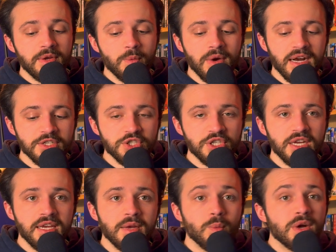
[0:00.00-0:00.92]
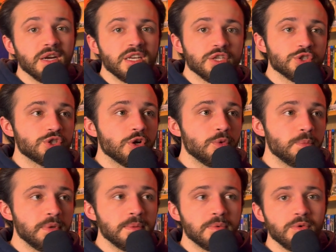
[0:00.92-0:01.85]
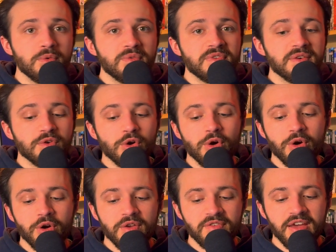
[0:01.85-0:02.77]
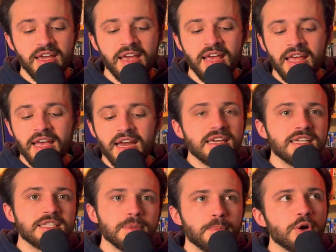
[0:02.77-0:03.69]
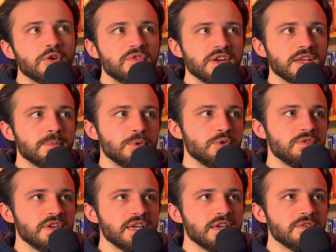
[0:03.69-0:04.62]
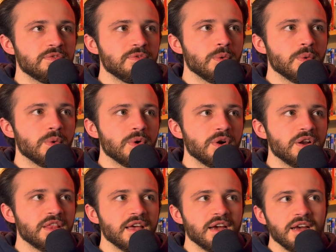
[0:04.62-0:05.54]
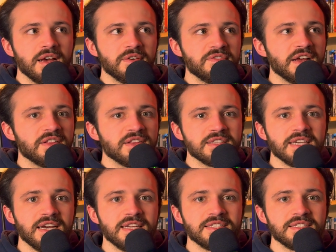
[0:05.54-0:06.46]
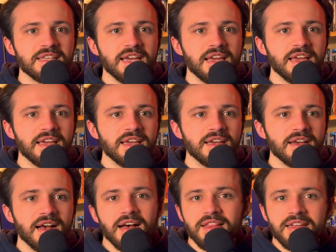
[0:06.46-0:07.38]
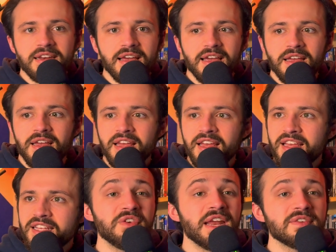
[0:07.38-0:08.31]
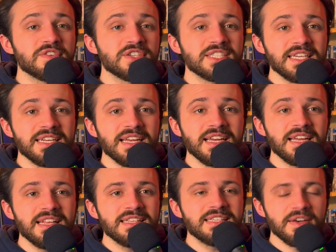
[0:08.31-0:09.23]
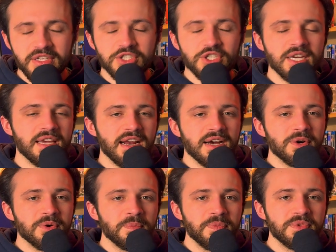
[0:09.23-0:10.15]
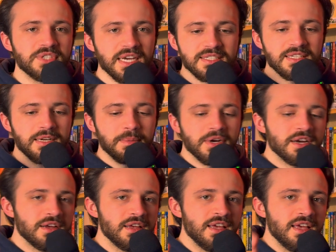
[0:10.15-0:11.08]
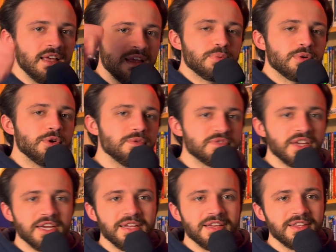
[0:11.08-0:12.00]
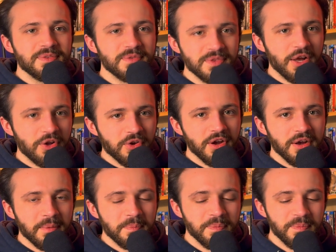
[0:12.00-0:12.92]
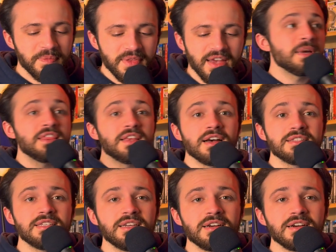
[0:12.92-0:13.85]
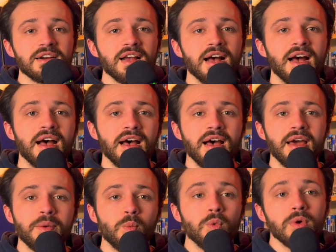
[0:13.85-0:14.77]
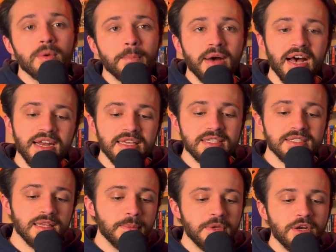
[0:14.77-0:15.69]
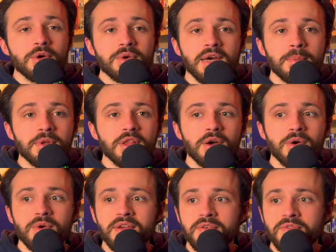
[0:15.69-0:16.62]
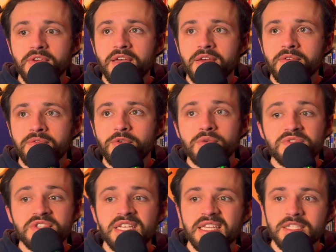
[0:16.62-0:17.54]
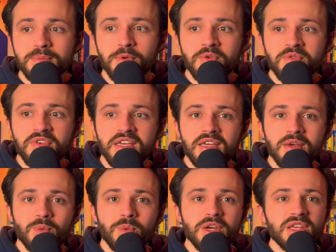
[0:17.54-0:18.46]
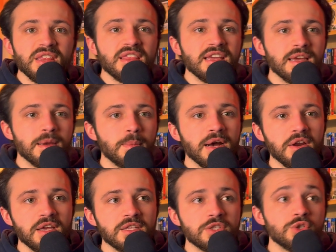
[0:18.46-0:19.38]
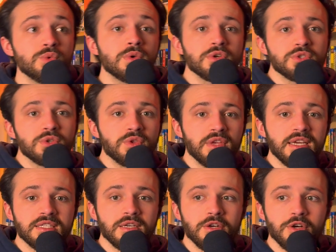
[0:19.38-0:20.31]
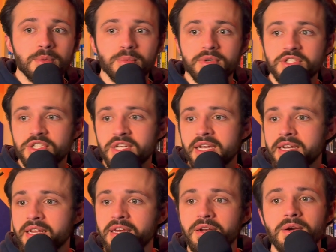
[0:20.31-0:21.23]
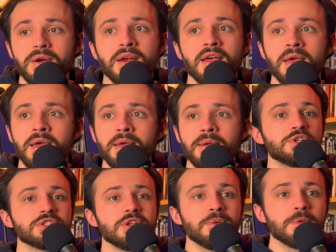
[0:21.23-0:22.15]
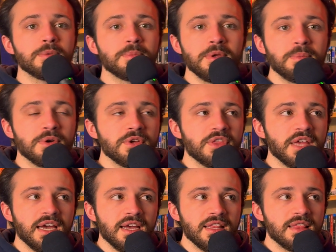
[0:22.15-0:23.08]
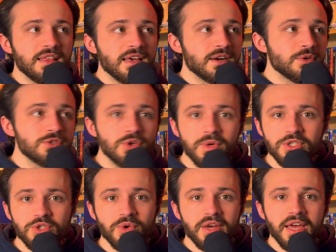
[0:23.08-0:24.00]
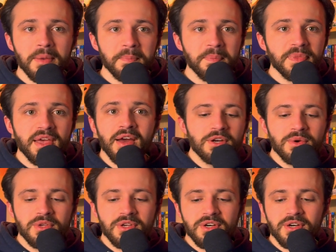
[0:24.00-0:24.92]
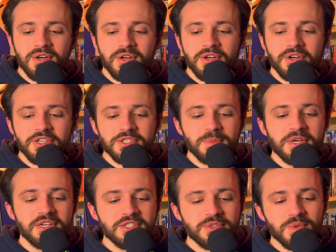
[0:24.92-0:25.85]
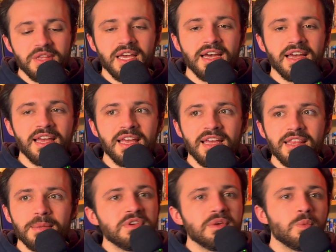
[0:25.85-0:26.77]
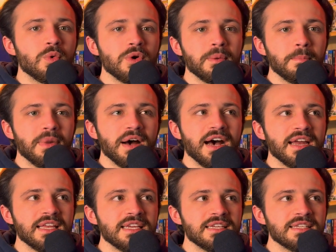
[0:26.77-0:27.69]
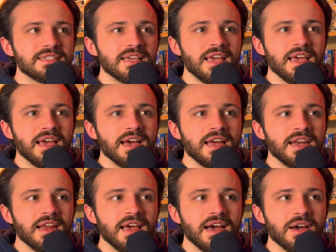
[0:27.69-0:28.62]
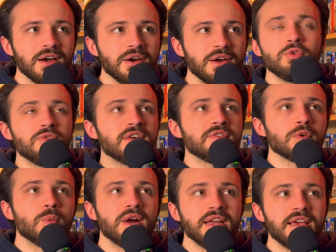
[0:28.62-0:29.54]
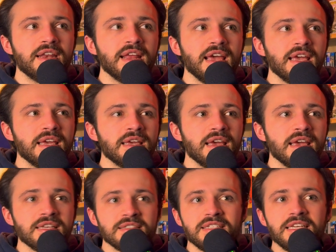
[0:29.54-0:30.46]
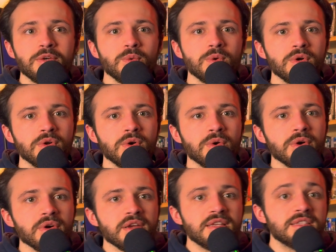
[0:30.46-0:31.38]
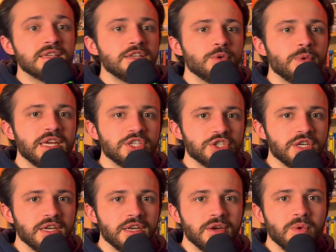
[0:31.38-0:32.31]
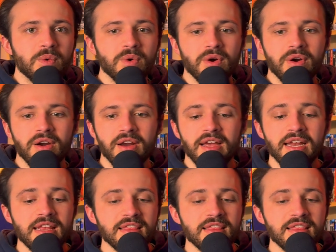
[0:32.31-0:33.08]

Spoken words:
be rewatching and wanting to show people who've never heard of it, and I think it's a perfect movie for the Valentine's Day holiday. So if you've never seen it, definitely check it out. ZakIsCinema approves it. You're welcome. But you have my thoughts here on Warm Bodies. Let me know down down below if you've seen this movie, what you think about it. Do you also think it's underappreciated, or maybe you just know more people that also enjoy it? Let me know your experience with the movie Warm Bodies, and if you've ever wanted a sequel or a continuation or